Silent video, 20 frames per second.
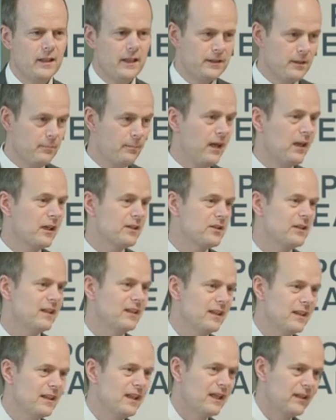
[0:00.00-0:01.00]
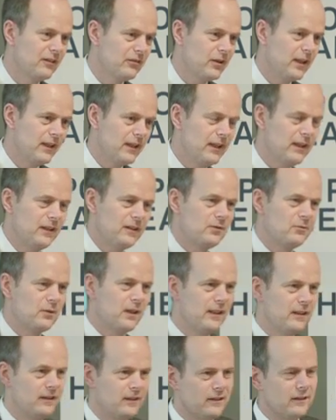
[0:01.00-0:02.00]
it's a balance thing again, trying to get the
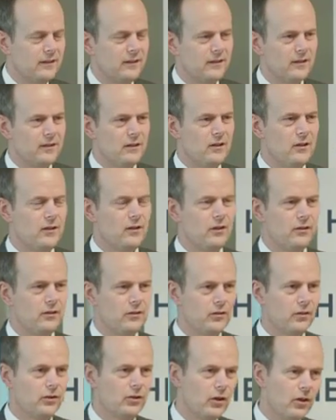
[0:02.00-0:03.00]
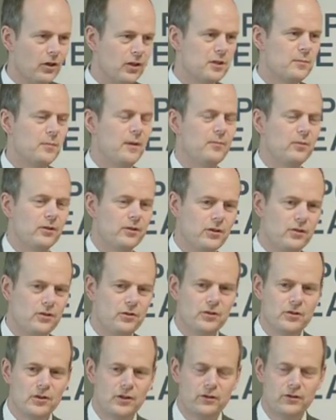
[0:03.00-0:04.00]
right, to encourage people to
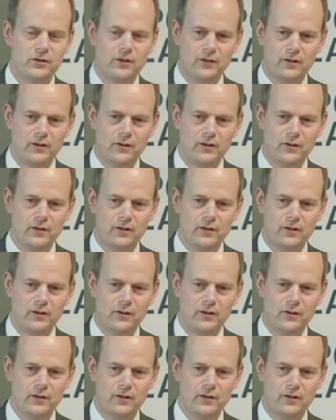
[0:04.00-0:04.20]
use it.